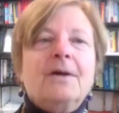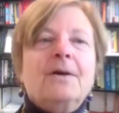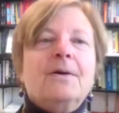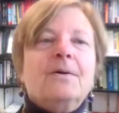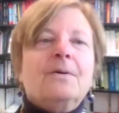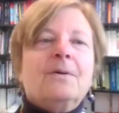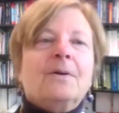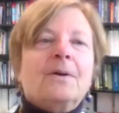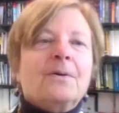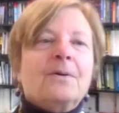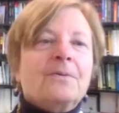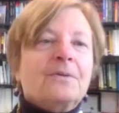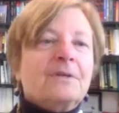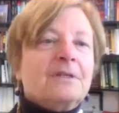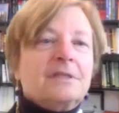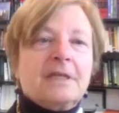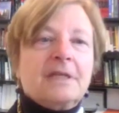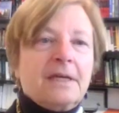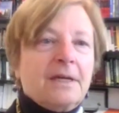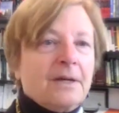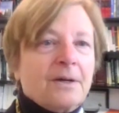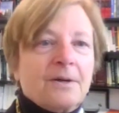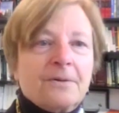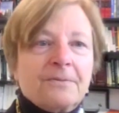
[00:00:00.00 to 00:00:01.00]
the
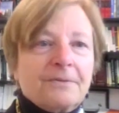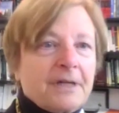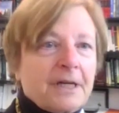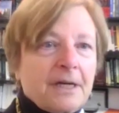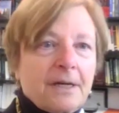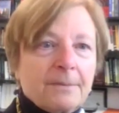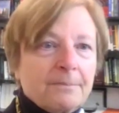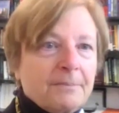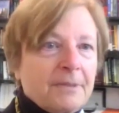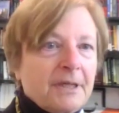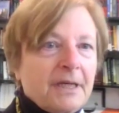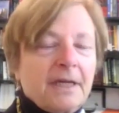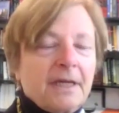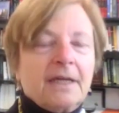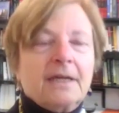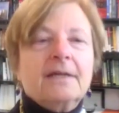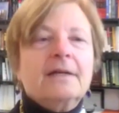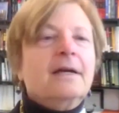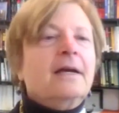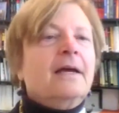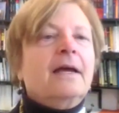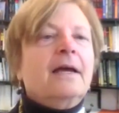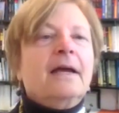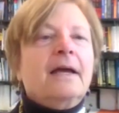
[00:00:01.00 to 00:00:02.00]
CEO of a company
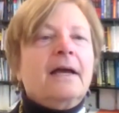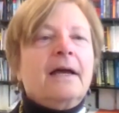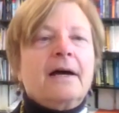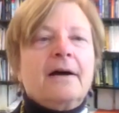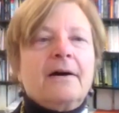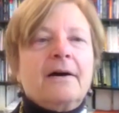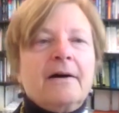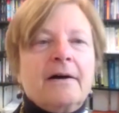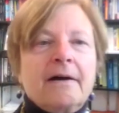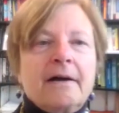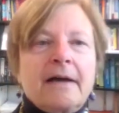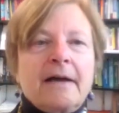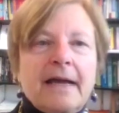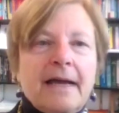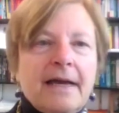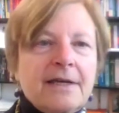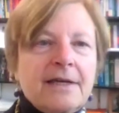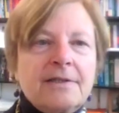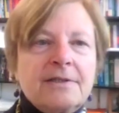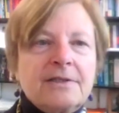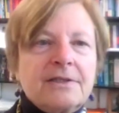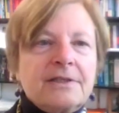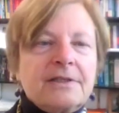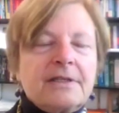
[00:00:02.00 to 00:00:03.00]

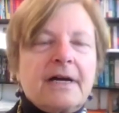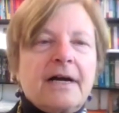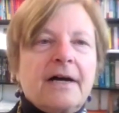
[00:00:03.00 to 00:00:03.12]
as